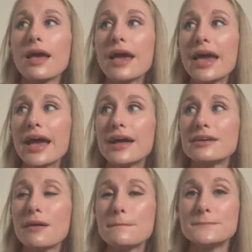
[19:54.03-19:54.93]

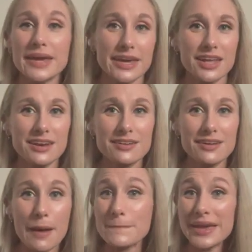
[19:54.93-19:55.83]
and making
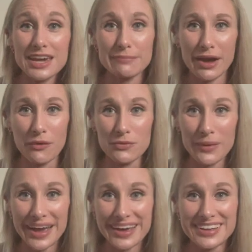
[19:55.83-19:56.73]
my own
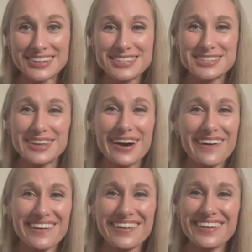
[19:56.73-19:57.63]
way. So
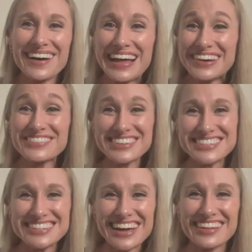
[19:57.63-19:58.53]
we'll
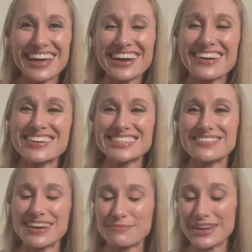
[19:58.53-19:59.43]
see how that goes. That
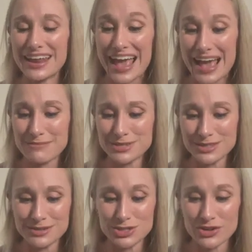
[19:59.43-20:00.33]
might be an
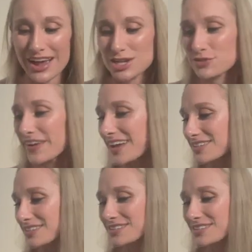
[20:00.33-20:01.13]
absolute trash fest.